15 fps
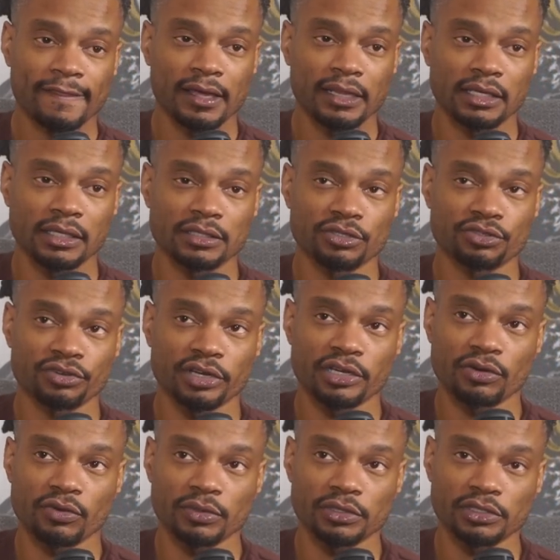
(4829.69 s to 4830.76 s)
I think it's a trade
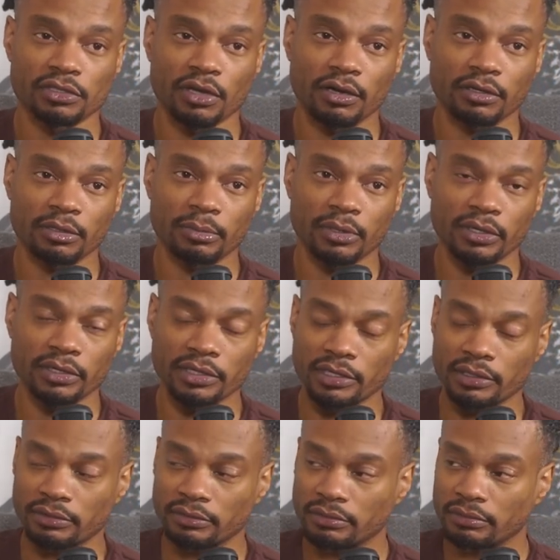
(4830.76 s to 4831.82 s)
no one's talked about yet.